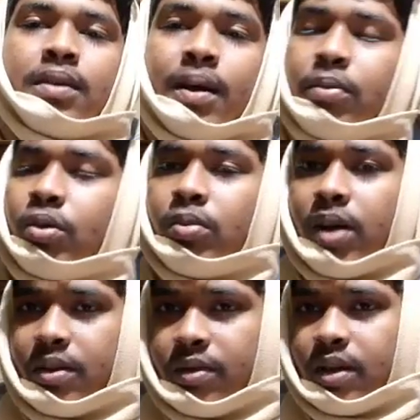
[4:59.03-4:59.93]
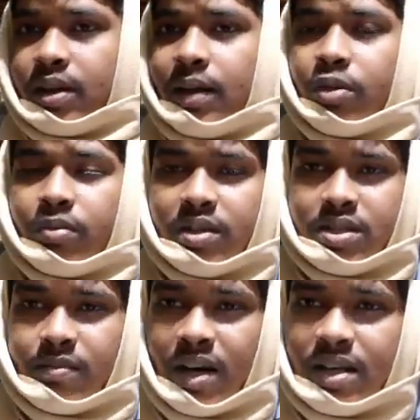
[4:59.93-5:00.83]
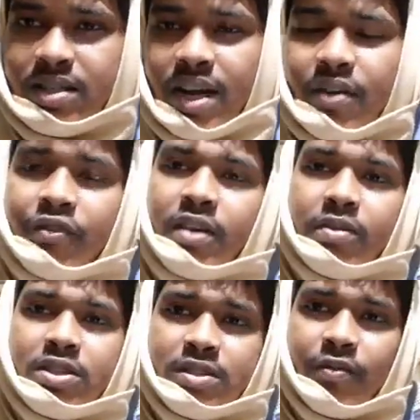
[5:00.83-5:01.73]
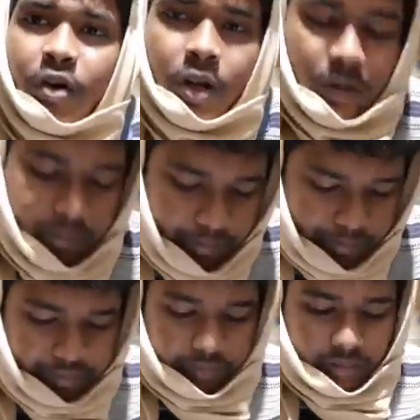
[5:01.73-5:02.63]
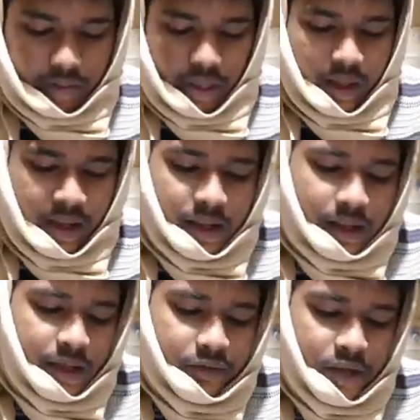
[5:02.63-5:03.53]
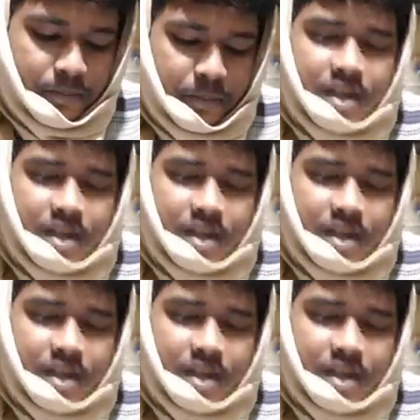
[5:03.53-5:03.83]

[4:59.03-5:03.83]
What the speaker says: W by V. W means mass and V means volume. Then we have